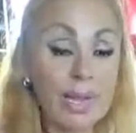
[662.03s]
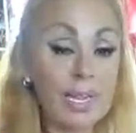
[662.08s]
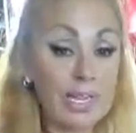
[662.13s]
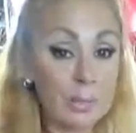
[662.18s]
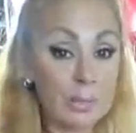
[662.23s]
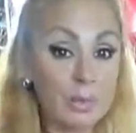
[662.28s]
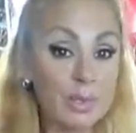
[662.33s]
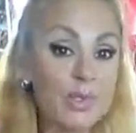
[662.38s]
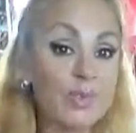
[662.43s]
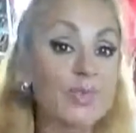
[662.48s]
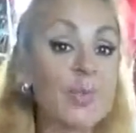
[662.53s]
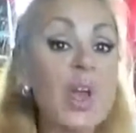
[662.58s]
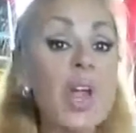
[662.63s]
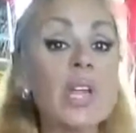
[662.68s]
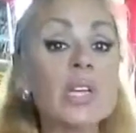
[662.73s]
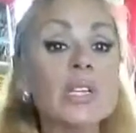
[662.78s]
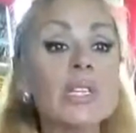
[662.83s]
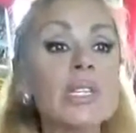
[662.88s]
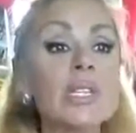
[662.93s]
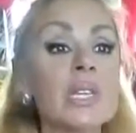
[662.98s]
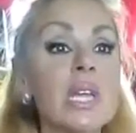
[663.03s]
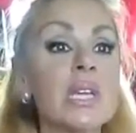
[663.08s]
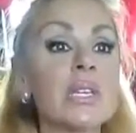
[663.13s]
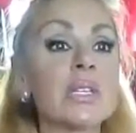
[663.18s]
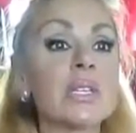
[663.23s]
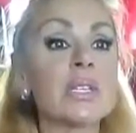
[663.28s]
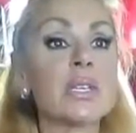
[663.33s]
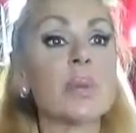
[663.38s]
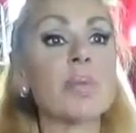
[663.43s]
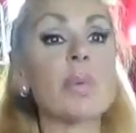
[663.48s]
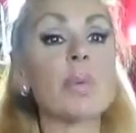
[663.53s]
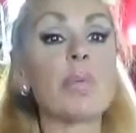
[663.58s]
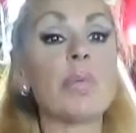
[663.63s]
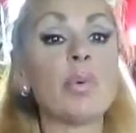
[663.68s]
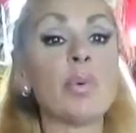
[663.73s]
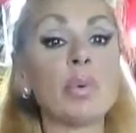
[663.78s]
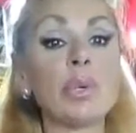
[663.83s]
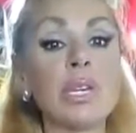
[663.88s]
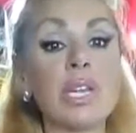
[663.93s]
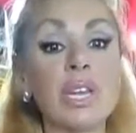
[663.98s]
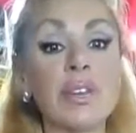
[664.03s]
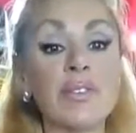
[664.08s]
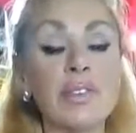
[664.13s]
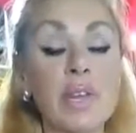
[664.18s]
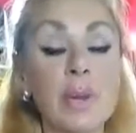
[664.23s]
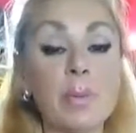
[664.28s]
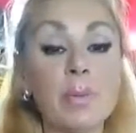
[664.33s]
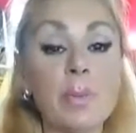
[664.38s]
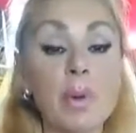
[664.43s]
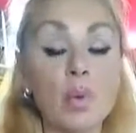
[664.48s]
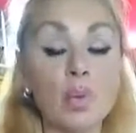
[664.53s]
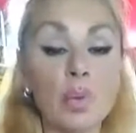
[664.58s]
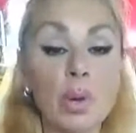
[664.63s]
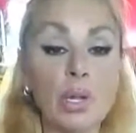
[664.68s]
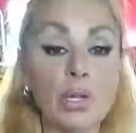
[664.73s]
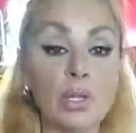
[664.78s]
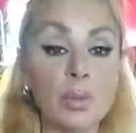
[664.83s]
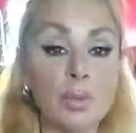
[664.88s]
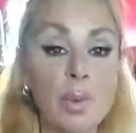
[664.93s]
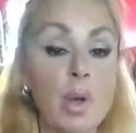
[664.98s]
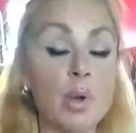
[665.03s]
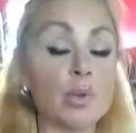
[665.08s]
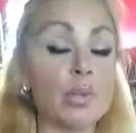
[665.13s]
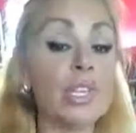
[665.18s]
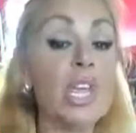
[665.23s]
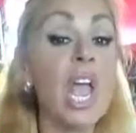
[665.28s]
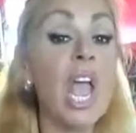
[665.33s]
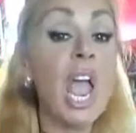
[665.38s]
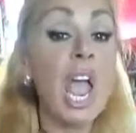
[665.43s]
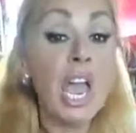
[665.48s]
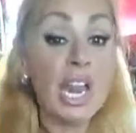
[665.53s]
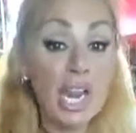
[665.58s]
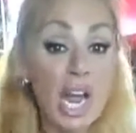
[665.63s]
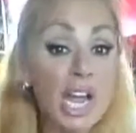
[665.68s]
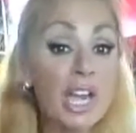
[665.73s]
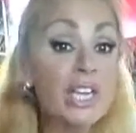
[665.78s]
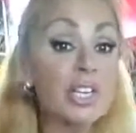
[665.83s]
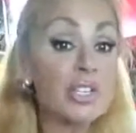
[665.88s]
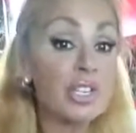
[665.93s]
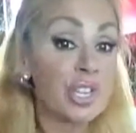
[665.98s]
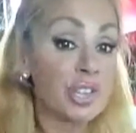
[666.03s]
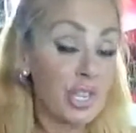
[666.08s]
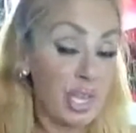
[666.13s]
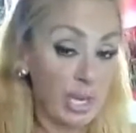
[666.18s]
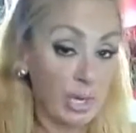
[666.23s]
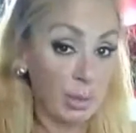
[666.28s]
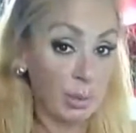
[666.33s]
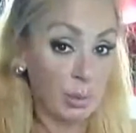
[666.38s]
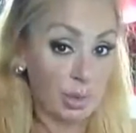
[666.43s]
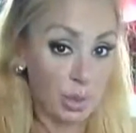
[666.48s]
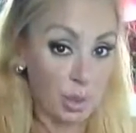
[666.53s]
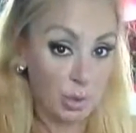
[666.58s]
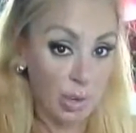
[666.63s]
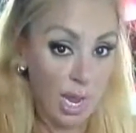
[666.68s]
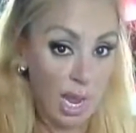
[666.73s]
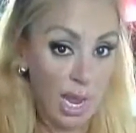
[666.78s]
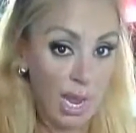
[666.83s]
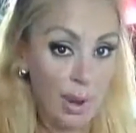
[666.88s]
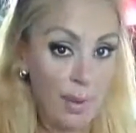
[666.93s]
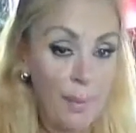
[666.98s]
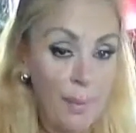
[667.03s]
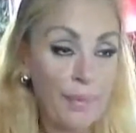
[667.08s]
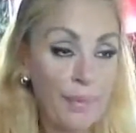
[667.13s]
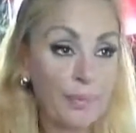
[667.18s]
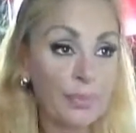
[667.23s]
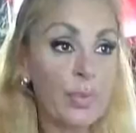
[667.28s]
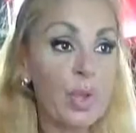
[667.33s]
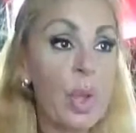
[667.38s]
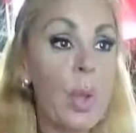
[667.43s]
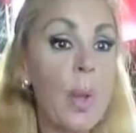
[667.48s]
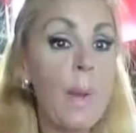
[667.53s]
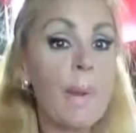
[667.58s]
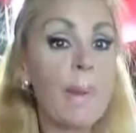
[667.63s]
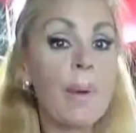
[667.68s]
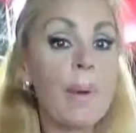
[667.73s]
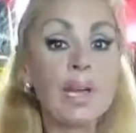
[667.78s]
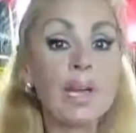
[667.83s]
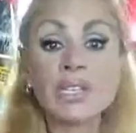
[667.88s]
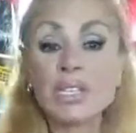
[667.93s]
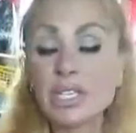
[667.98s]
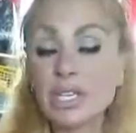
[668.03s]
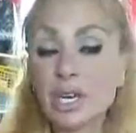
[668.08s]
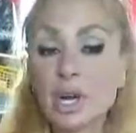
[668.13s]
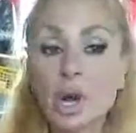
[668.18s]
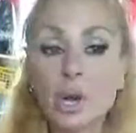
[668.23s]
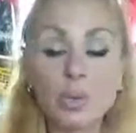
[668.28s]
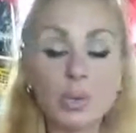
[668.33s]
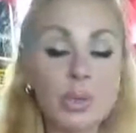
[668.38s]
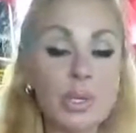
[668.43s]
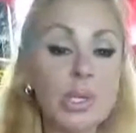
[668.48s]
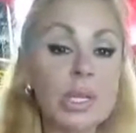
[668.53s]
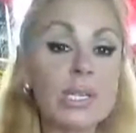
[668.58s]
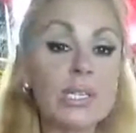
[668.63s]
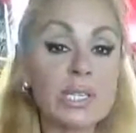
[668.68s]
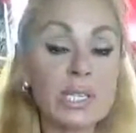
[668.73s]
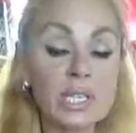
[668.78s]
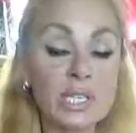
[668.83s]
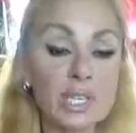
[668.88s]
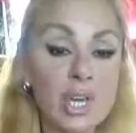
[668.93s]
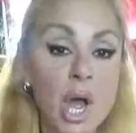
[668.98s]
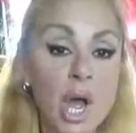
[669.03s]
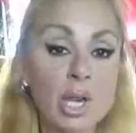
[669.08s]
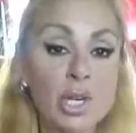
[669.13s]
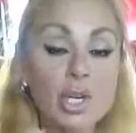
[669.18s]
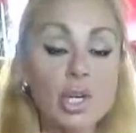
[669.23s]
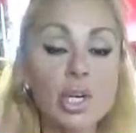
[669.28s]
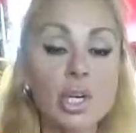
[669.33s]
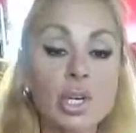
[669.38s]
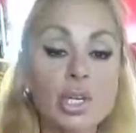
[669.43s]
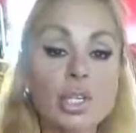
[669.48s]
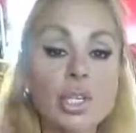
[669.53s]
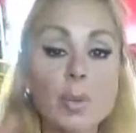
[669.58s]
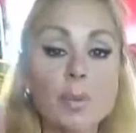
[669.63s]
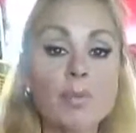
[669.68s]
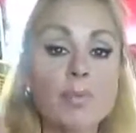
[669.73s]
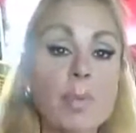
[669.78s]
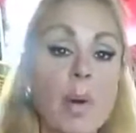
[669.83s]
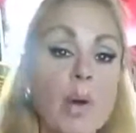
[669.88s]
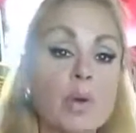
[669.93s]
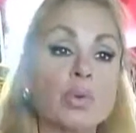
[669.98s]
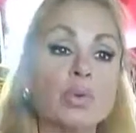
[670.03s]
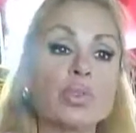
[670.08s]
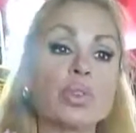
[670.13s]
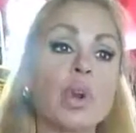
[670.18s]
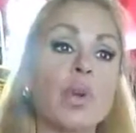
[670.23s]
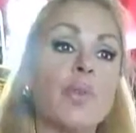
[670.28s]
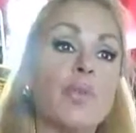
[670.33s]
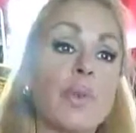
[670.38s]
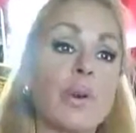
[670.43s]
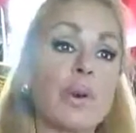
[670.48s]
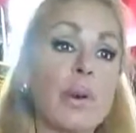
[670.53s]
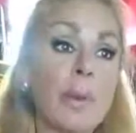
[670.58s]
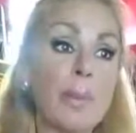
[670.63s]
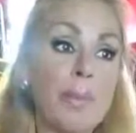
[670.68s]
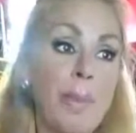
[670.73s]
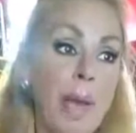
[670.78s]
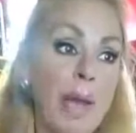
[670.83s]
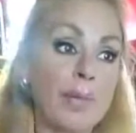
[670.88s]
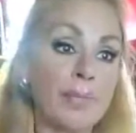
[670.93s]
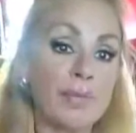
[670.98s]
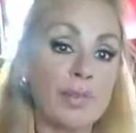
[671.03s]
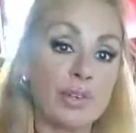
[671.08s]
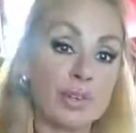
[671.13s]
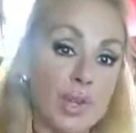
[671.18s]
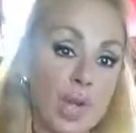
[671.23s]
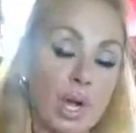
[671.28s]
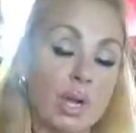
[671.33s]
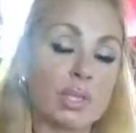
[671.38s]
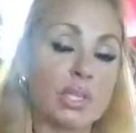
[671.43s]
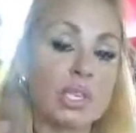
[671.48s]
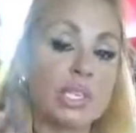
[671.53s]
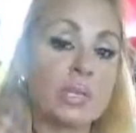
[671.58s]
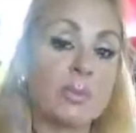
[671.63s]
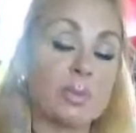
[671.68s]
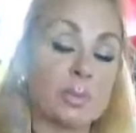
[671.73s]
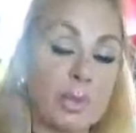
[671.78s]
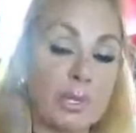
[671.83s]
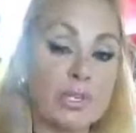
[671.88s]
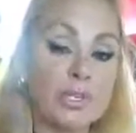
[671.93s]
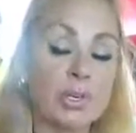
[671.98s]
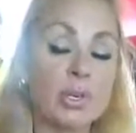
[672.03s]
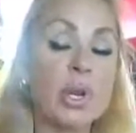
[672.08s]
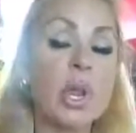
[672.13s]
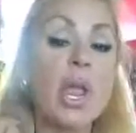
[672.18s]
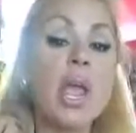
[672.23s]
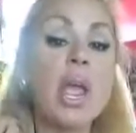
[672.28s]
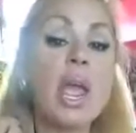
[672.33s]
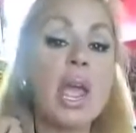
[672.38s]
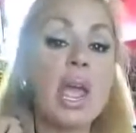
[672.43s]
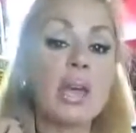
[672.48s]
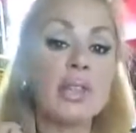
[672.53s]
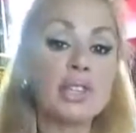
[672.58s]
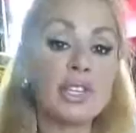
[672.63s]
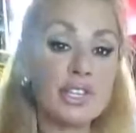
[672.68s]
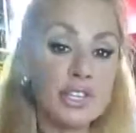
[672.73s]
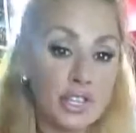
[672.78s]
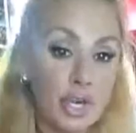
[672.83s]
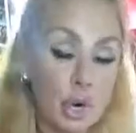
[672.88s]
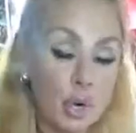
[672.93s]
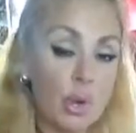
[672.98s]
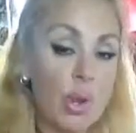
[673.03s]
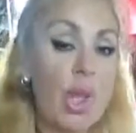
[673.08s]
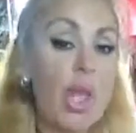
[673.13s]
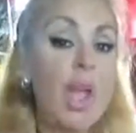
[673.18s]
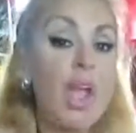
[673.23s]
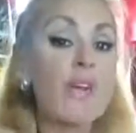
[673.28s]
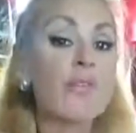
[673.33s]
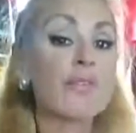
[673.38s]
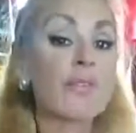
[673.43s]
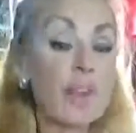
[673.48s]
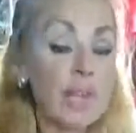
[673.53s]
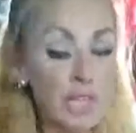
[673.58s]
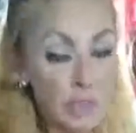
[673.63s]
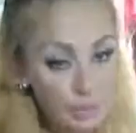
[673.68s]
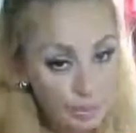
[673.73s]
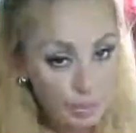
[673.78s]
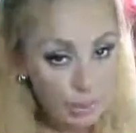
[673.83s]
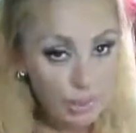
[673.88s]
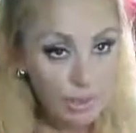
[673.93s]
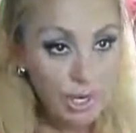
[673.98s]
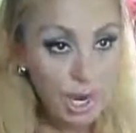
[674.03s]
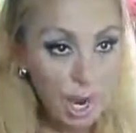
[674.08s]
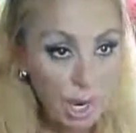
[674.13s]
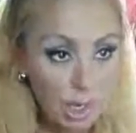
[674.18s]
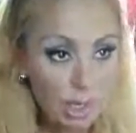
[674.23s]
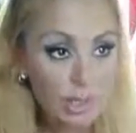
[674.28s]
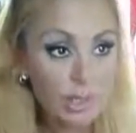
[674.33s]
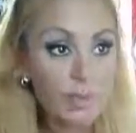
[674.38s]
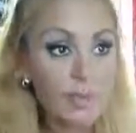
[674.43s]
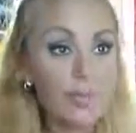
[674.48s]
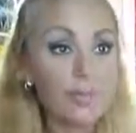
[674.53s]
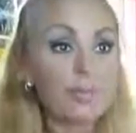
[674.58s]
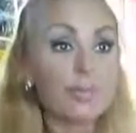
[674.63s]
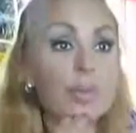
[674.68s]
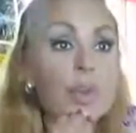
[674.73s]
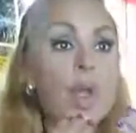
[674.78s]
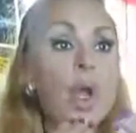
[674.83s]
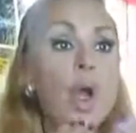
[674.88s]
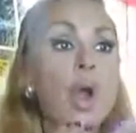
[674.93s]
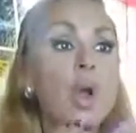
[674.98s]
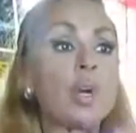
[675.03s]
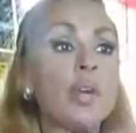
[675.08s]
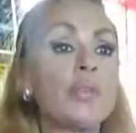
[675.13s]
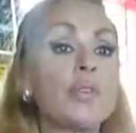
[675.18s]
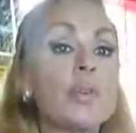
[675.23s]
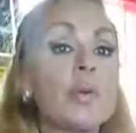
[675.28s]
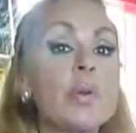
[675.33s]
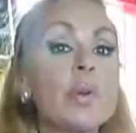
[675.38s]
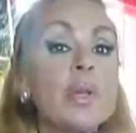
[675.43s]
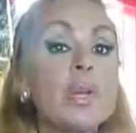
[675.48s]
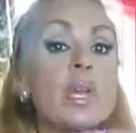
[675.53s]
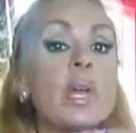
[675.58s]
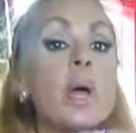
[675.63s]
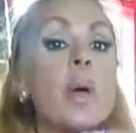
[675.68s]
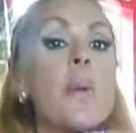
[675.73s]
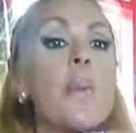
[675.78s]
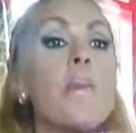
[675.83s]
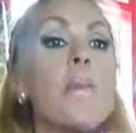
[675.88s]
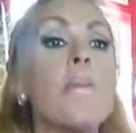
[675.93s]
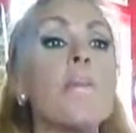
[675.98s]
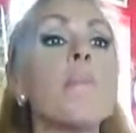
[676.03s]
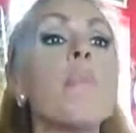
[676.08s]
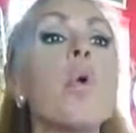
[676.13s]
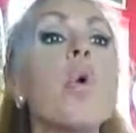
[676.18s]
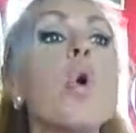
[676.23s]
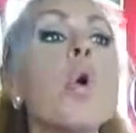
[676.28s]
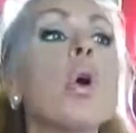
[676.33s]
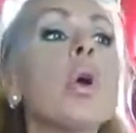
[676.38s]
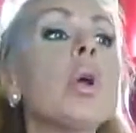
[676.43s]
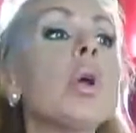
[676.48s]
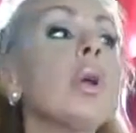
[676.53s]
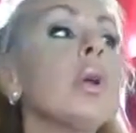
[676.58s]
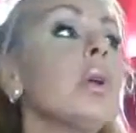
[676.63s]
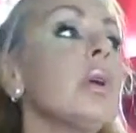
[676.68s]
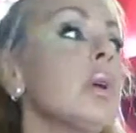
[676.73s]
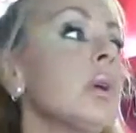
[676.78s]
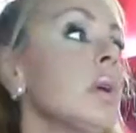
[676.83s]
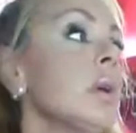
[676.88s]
husband's friends and some people would give him regular bones. And I used to think it was okay until I realized it's not. Cooked bones are very bad for dogs. They splinter and they choke. French bulldogs are even more